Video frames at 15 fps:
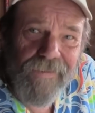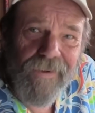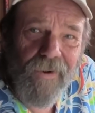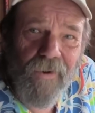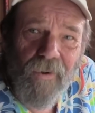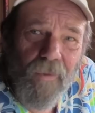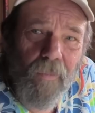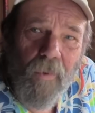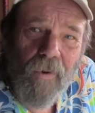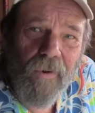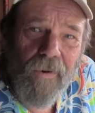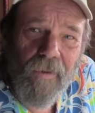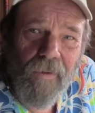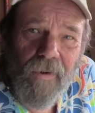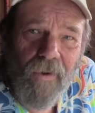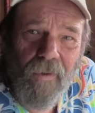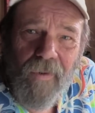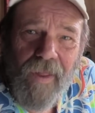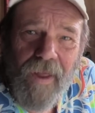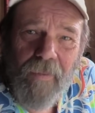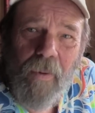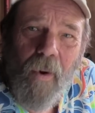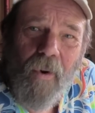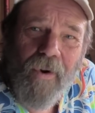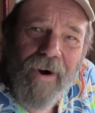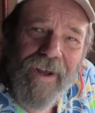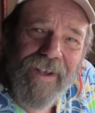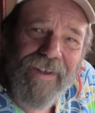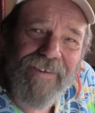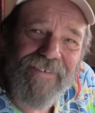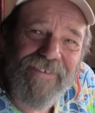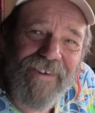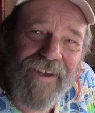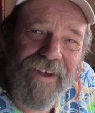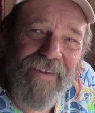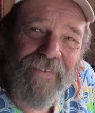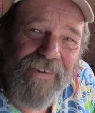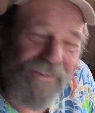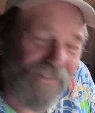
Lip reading: isn't a whole lot more I can say on